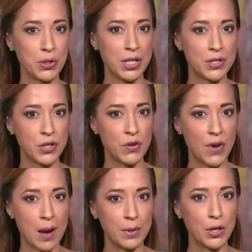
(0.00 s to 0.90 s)
released to the
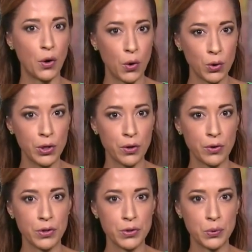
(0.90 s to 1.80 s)
family earlier
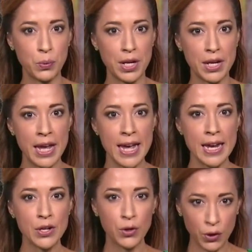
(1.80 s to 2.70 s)
this week,
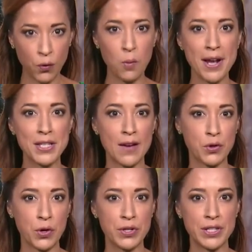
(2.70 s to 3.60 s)
nearly 4 months
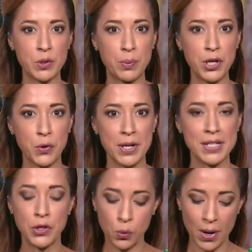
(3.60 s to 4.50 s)
after her
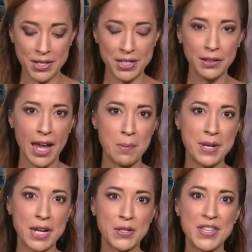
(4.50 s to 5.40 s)
disappearance. And there was a delay
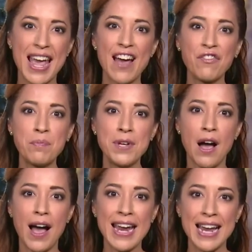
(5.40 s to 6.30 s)
because the
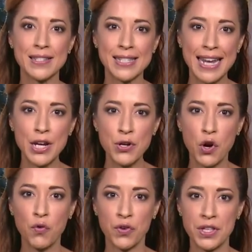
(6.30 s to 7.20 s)
FBI has taken
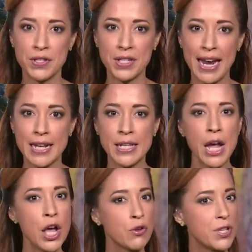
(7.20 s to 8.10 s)
over this case.
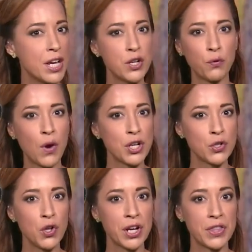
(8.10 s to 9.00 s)
They're taking a
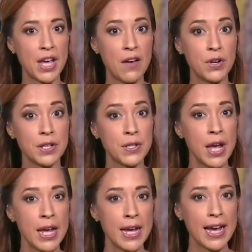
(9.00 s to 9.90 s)
fresh look at the evidence
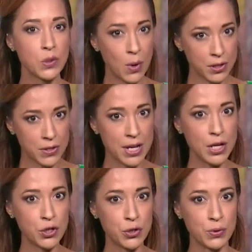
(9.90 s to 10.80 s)
as well as the
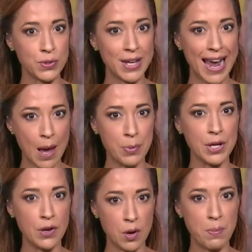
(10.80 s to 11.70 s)
issues
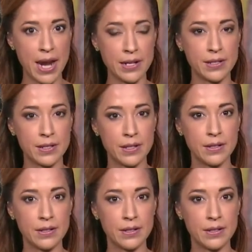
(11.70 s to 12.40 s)
happening on base.